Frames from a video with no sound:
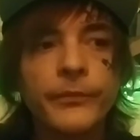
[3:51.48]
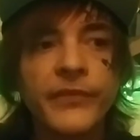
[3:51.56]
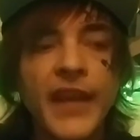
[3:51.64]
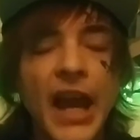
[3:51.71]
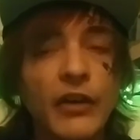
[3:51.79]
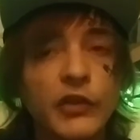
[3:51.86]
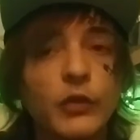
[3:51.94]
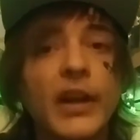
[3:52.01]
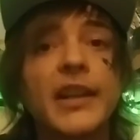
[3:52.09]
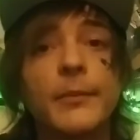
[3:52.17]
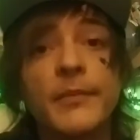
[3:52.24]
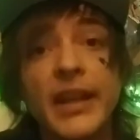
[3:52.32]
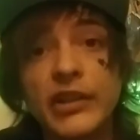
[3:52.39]
I would
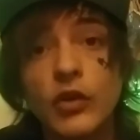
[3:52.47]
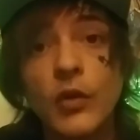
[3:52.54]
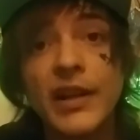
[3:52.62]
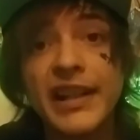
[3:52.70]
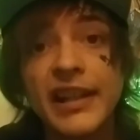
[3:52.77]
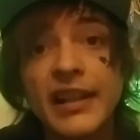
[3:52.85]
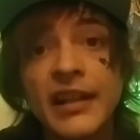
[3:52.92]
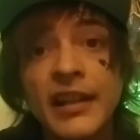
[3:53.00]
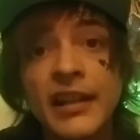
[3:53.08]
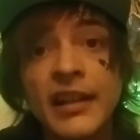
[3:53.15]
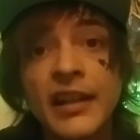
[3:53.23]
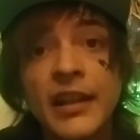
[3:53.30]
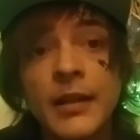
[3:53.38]
recommend quitting
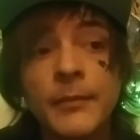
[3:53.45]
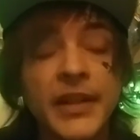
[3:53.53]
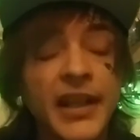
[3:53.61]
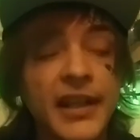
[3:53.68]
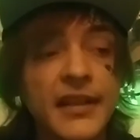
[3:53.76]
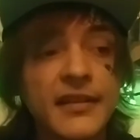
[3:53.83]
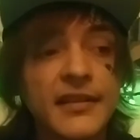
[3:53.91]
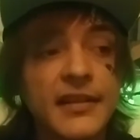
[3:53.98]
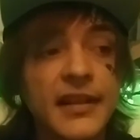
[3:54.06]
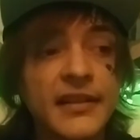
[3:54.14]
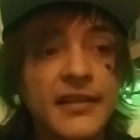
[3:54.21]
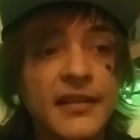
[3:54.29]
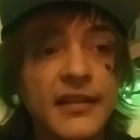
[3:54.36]
because
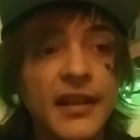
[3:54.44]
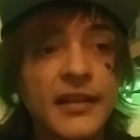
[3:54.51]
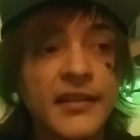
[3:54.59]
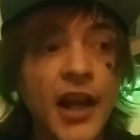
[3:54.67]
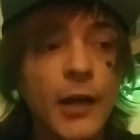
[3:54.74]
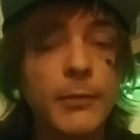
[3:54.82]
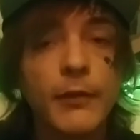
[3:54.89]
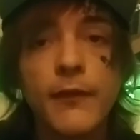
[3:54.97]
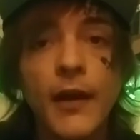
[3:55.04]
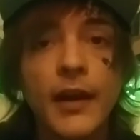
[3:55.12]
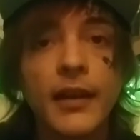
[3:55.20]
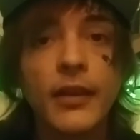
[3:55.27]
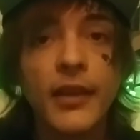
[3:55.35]
it's a terrible
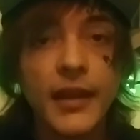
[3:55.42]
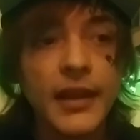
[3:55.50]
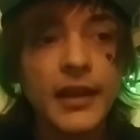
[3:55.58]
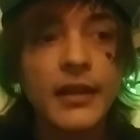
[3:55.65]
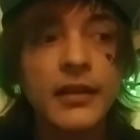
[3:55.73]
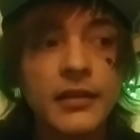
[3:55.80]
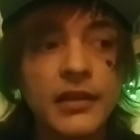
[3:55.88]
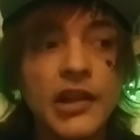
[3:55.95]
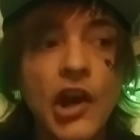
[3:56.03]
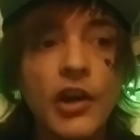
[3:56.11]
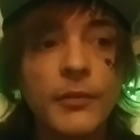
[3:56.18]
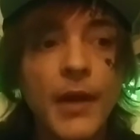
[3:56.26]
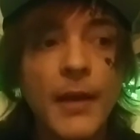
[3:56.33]
fucking thing.
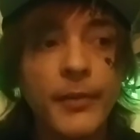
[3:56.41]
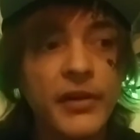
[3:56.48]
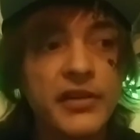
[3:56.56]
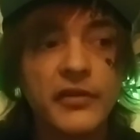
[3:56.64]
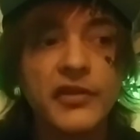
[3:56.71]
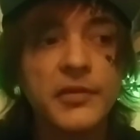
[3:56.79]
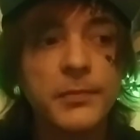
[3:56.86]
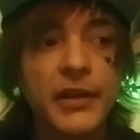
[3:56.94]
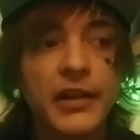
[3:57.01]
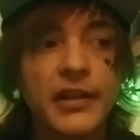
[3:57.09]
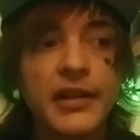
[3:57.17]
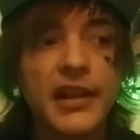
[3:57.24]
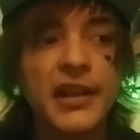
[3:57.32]
In my personal
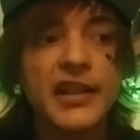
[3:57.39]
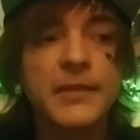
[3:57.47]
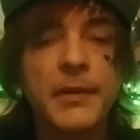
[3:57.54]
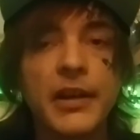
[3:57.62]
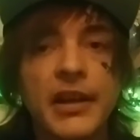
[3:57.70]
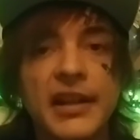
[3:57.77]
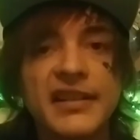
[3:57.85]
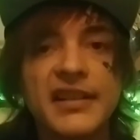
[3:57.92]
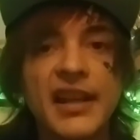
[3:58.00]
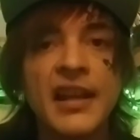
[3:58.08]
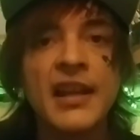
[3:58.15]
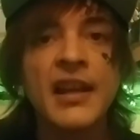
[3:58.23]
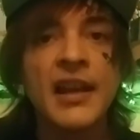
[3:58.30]
experience,
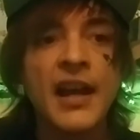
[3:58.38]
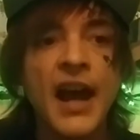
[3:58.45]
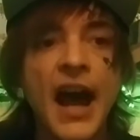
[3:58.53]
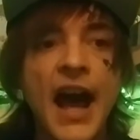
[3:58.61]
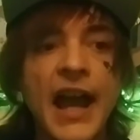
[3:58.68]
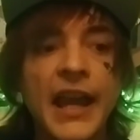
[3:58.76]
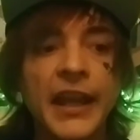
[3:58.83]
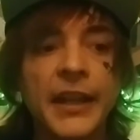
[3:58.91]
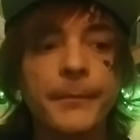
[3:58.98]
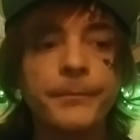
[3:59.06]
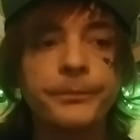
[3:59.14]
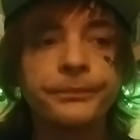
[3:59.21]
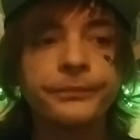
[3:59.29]
I
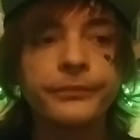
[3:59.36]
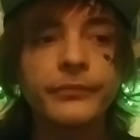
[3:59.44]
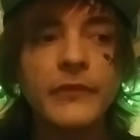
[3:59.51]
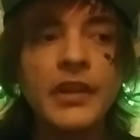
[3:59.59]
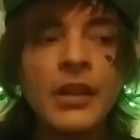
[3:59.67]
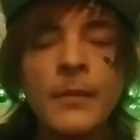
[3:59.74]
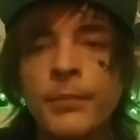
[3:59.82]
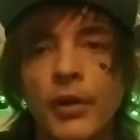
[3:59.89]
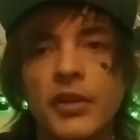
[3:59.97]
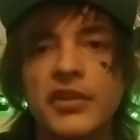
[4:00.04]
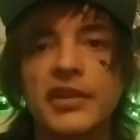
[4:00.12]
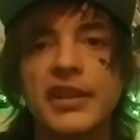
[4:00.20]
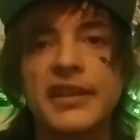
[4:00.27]

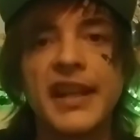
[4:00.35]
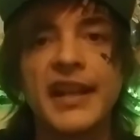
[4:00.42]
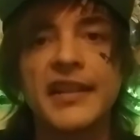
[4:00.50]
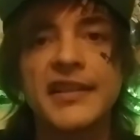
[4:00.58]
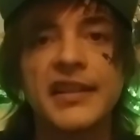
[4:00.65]
personally think it's a